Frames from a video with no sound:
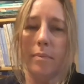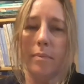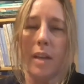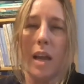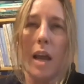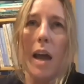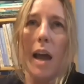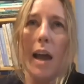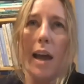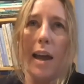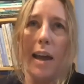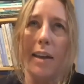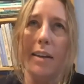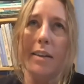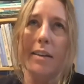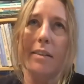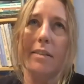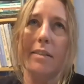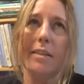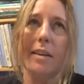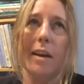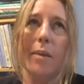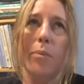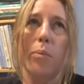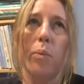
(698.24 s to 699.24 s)
And
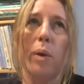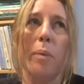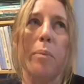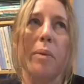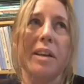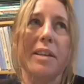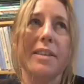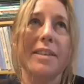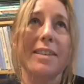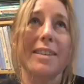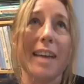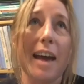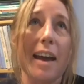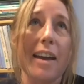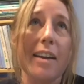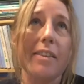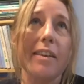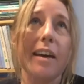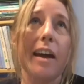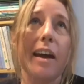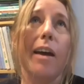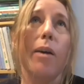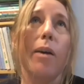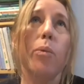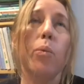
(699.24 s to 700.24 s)
when we say
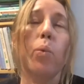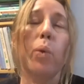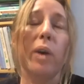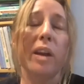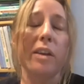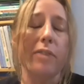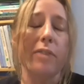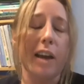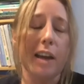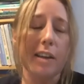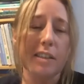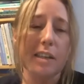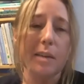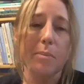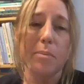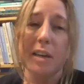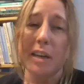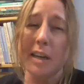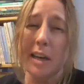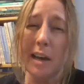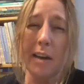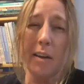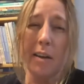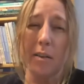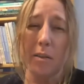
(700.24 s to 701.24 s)
that, we've actually been
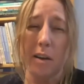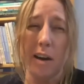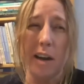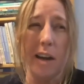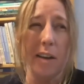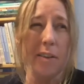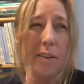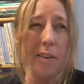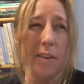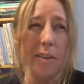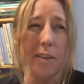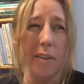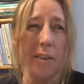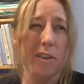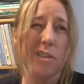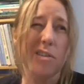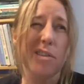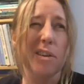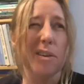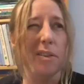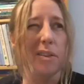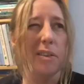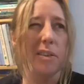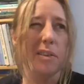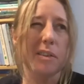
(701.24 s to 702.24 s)
out and ground
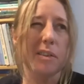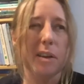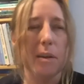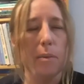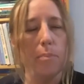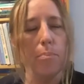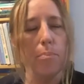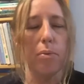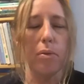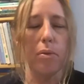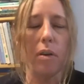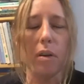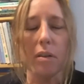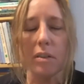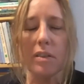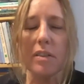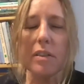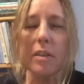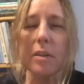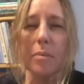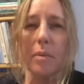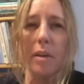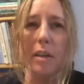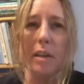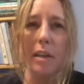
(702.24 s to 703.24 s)
truthed
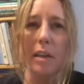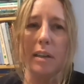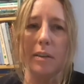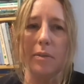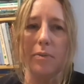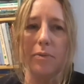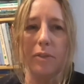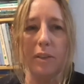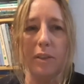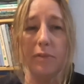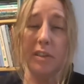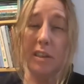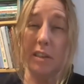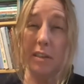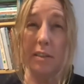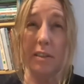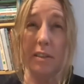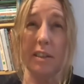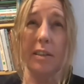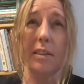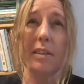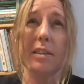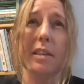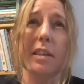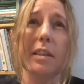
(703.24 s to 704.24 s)
approximately 50 to
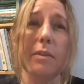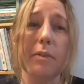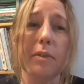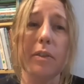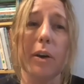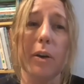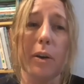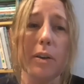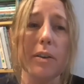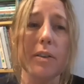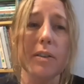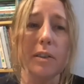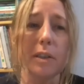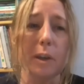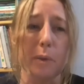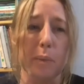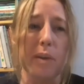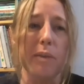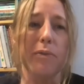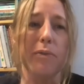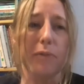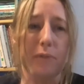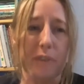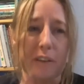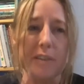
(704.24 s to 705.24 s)
60 of those. Yeah. So
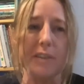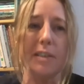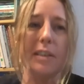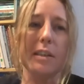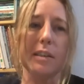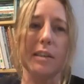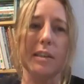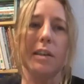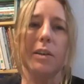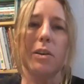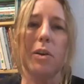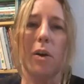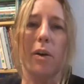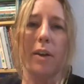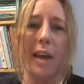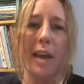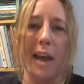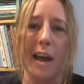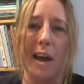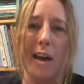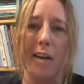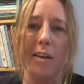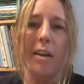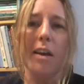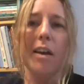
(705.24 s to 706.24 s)
we've physically gone
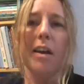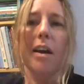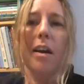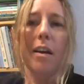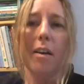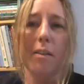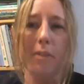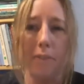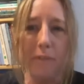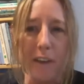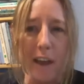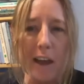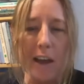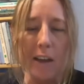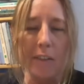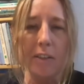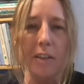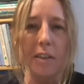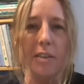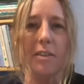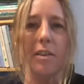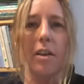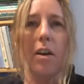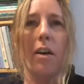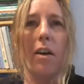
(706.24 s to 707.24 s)
out, found the
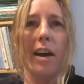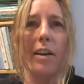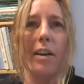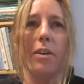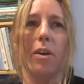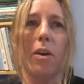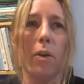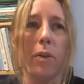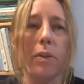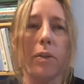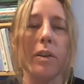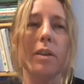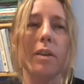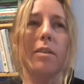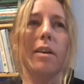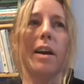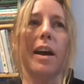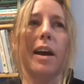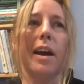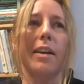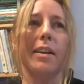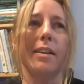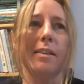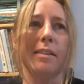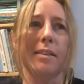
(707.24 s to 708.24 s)
site on the
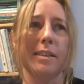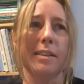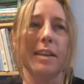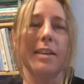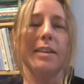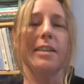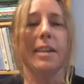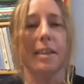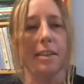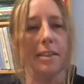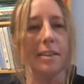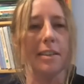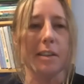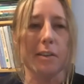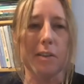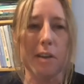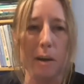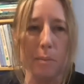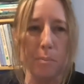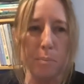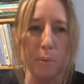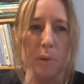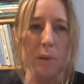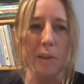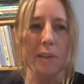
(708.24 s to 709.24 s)
ground and said, yes, there are
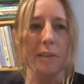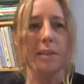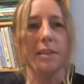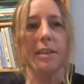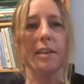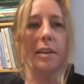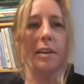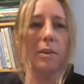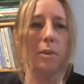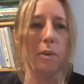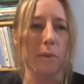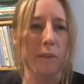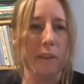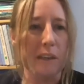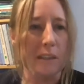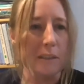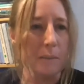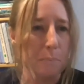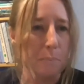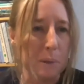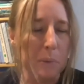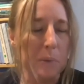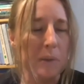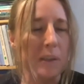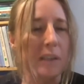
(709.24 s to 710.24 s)
bullets here, or there's
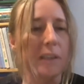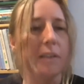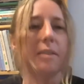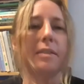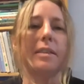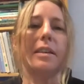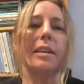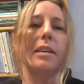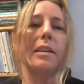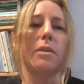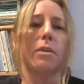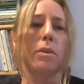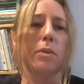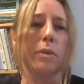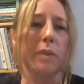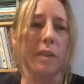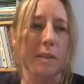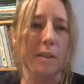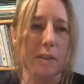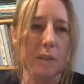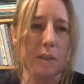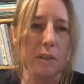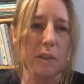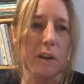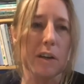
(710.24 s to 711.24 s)
buildings here, or
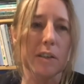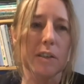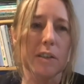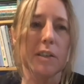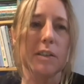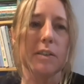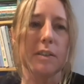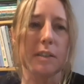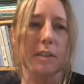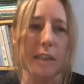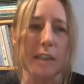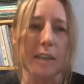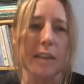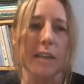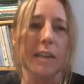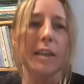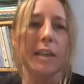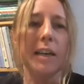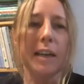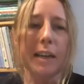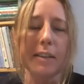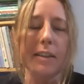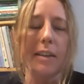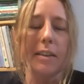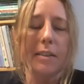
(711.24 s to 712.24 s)
there's structures here.
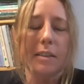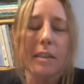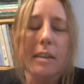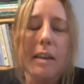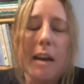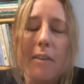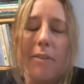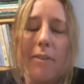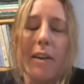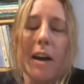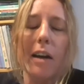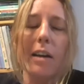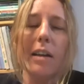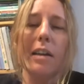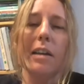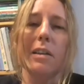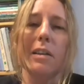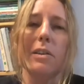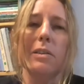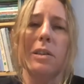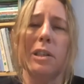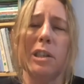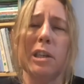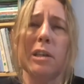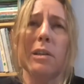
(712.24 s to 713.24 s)
There's enough
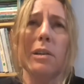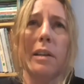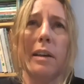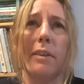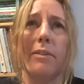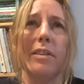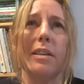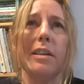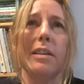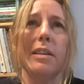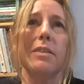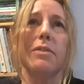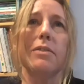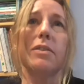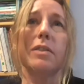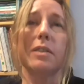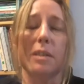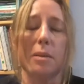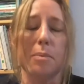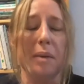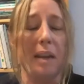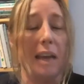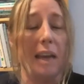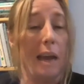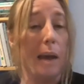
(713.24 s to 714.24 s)
archaeological evidence for us to
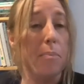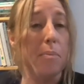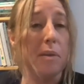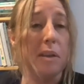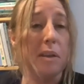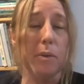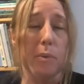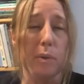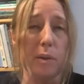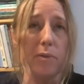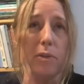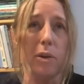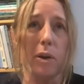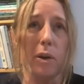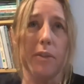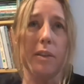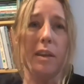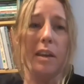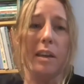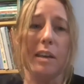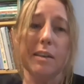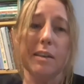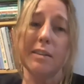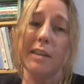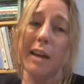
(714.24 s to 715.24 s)
be happy that we've got the
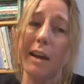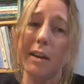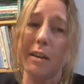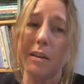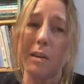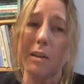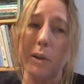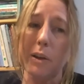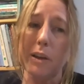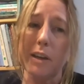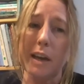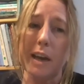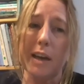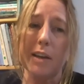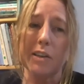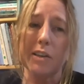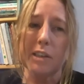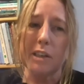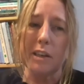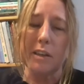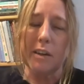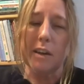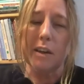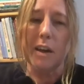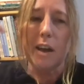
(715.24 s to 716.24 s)
exact
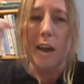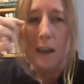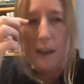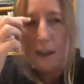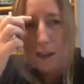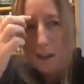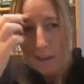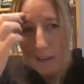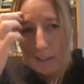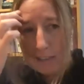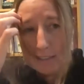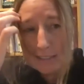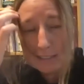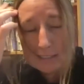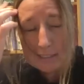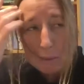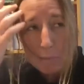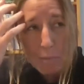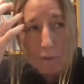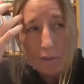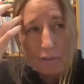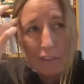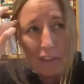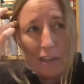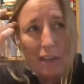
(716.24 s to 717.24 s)
location. Some
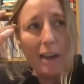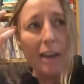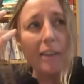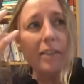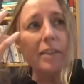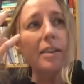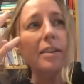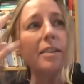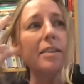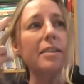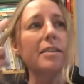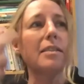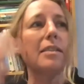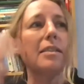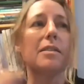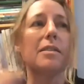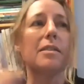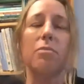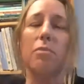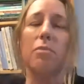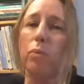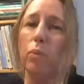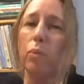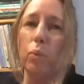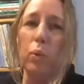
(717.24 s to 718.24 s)
of the others
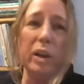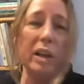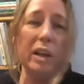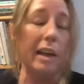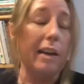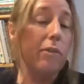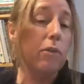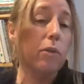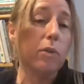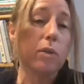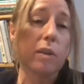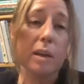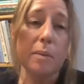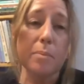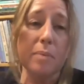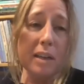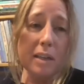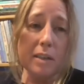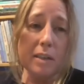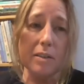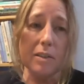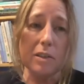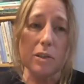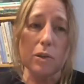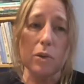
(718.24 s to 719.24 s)
will have already been
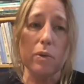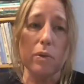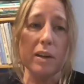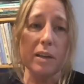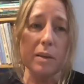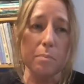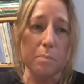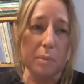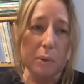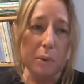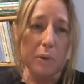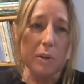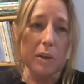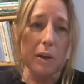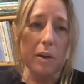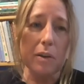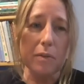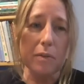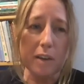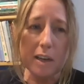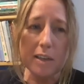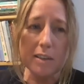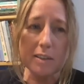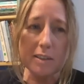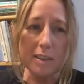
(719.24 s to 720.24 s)
destroyed and built
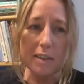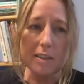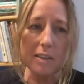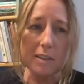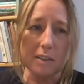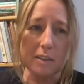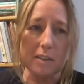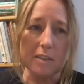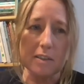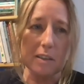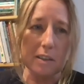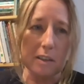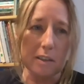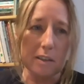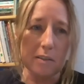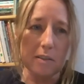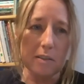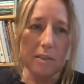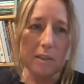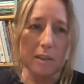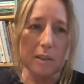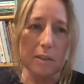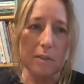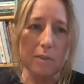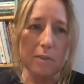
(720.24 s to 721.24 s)
over, such as
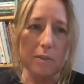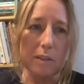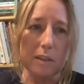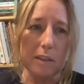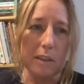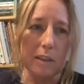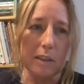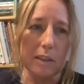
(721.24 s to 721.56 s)
the